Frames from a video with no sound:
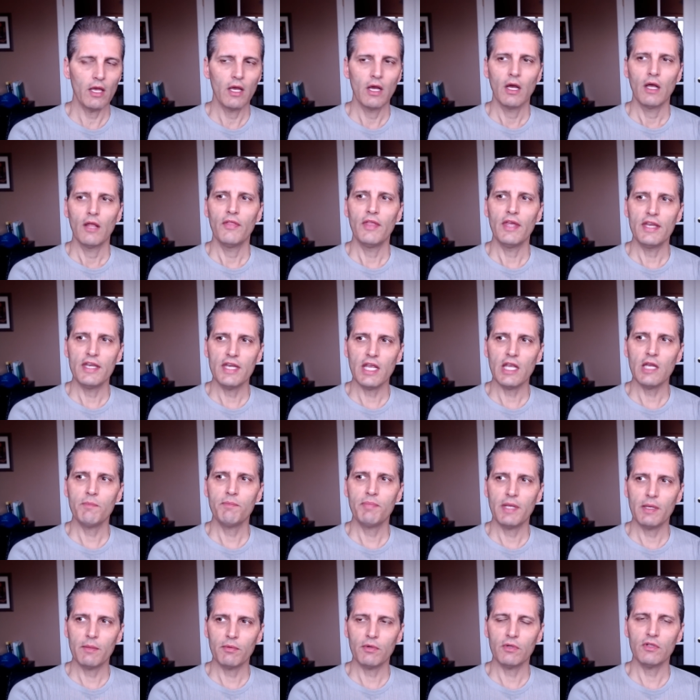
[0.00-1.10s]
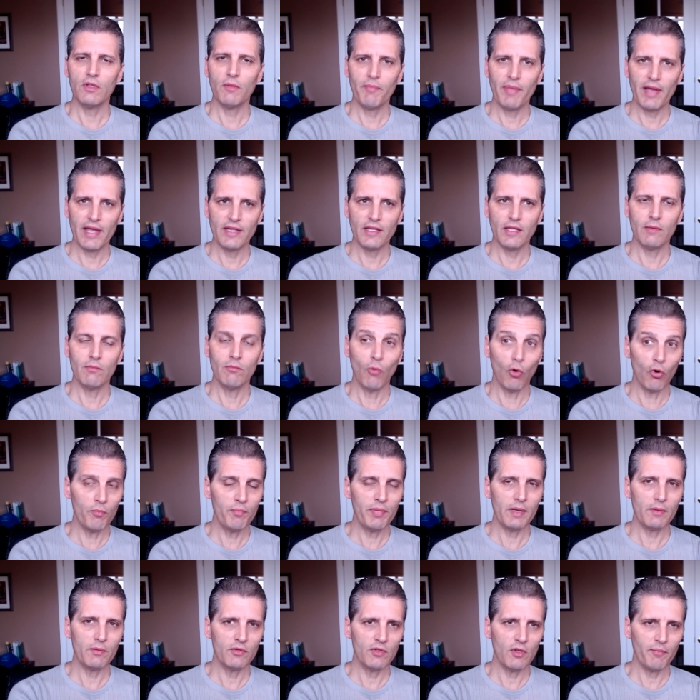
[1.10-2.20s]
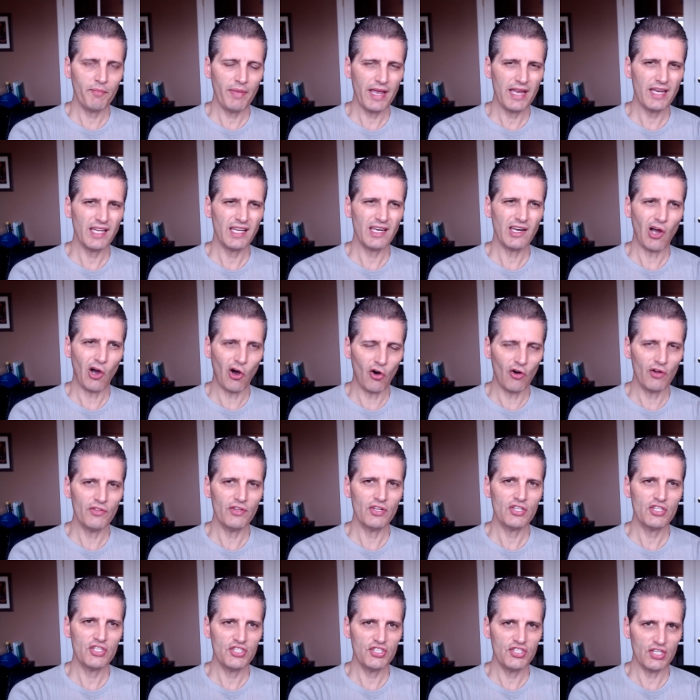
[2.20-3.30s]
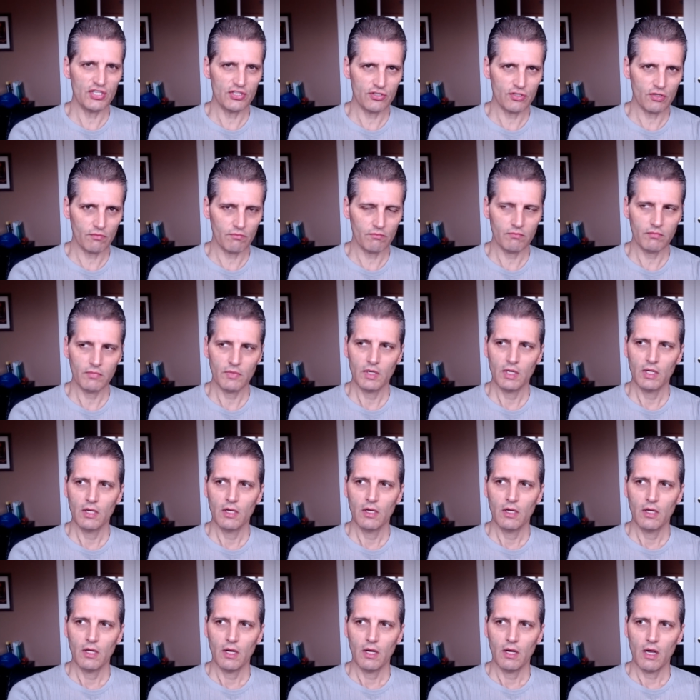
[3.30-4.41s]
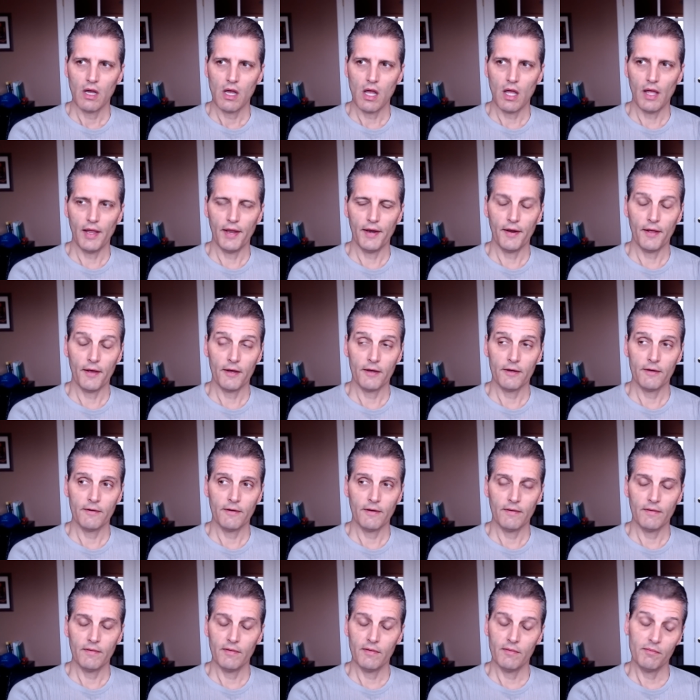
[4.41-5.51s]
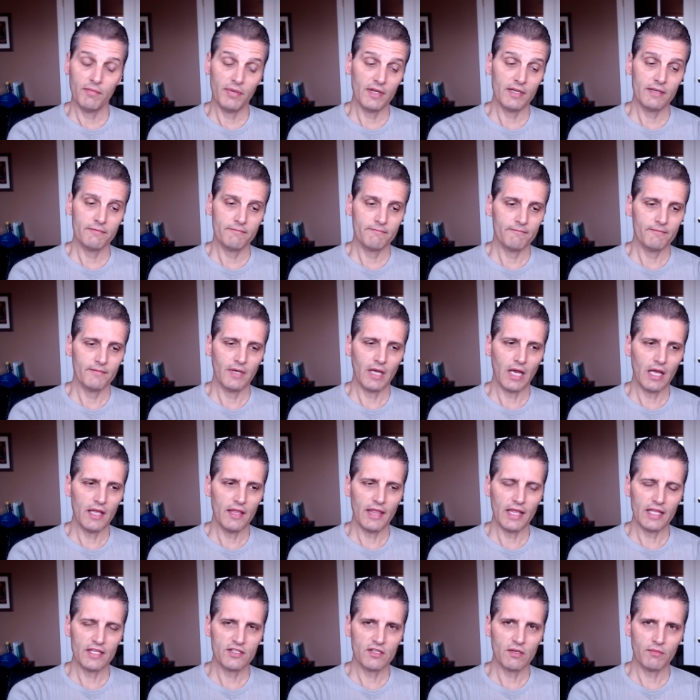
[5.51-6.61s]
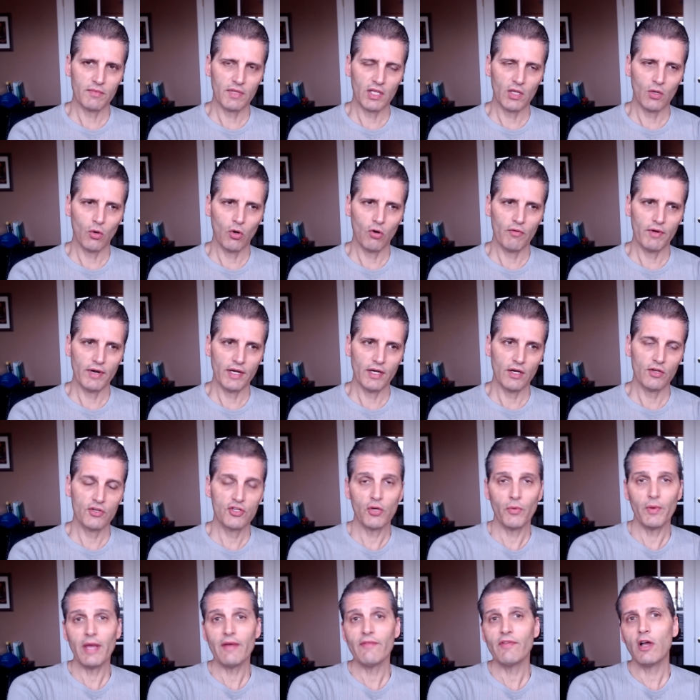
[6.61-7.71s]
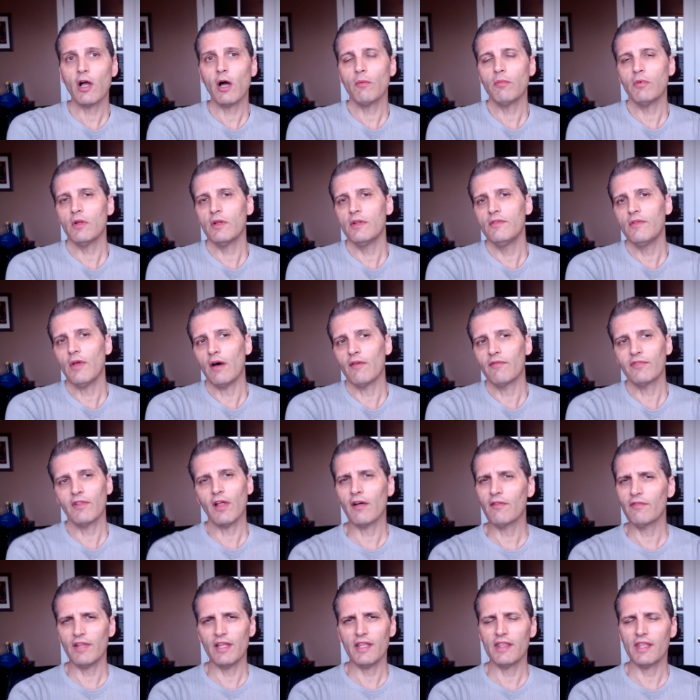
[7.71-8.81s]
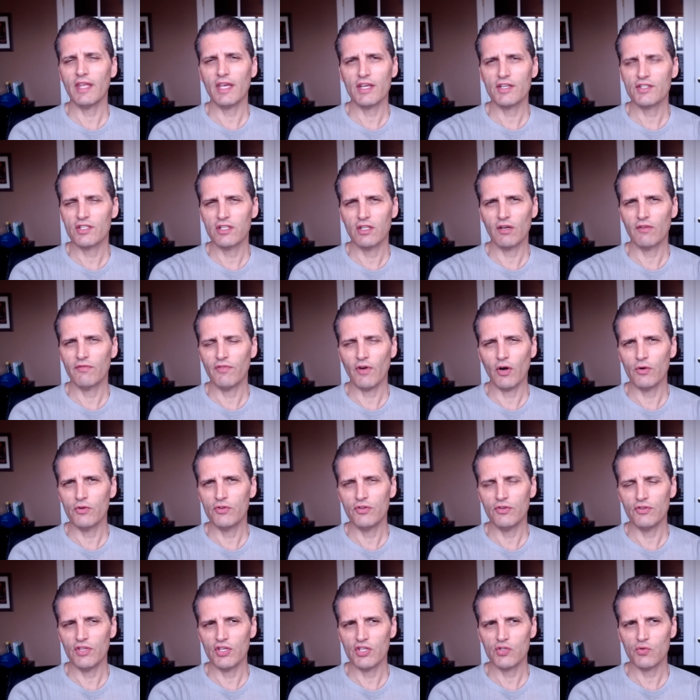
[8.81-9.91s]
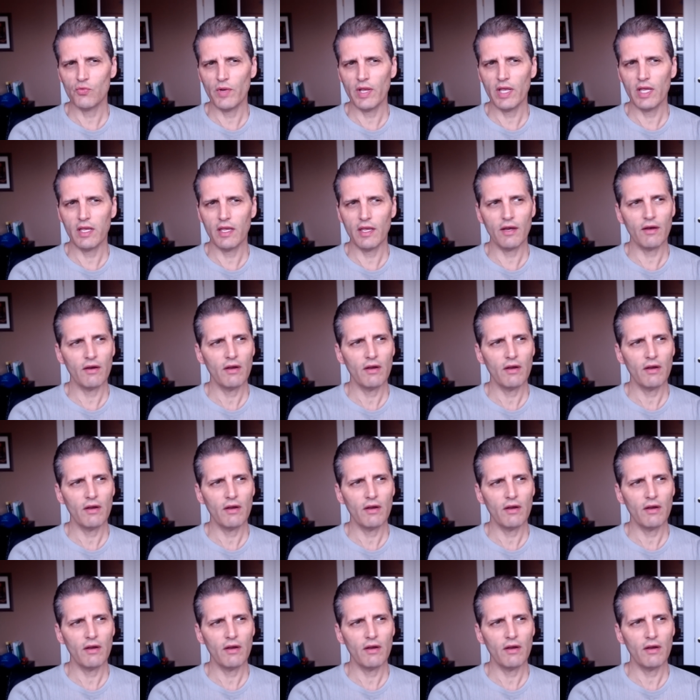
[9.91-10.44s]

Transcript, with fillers: They need people dependent, more people dependent on the system. And, uh, but I, that's something you already know. So we have a couple of lovely things to look forward to this week here.